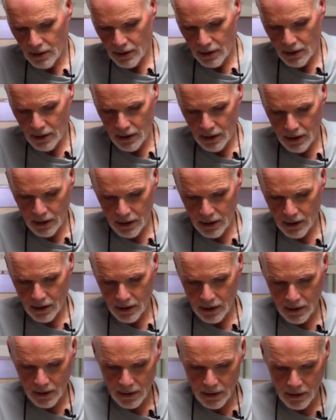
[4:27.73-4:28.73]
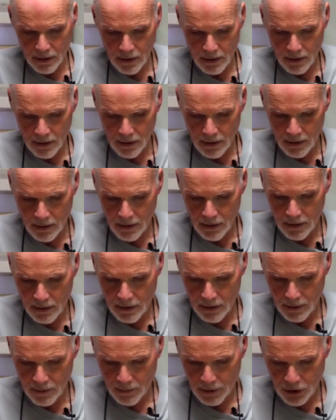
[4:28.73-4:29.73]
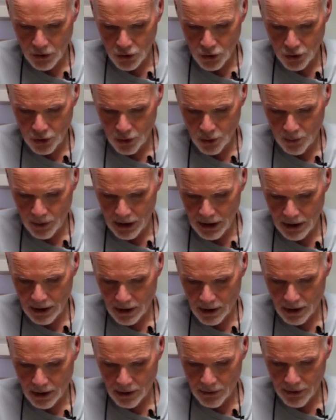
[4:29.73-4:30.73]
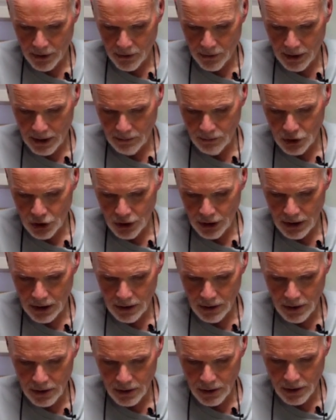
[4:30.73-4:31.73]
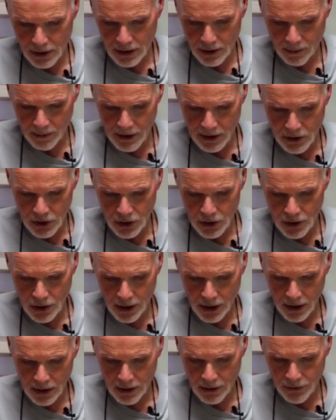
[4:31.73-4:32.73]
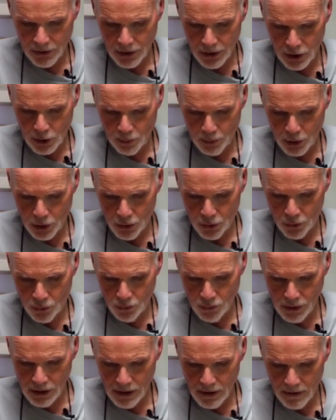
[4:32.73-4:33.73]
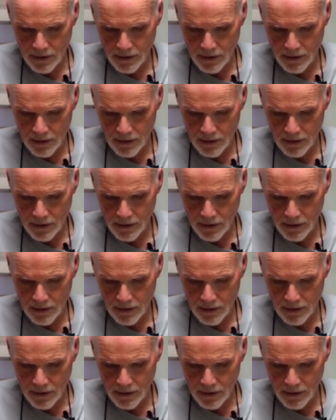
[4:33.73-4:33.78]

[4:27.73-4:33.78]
And let's make sure we get all the cream cheese because a little bit stuck on the spoon.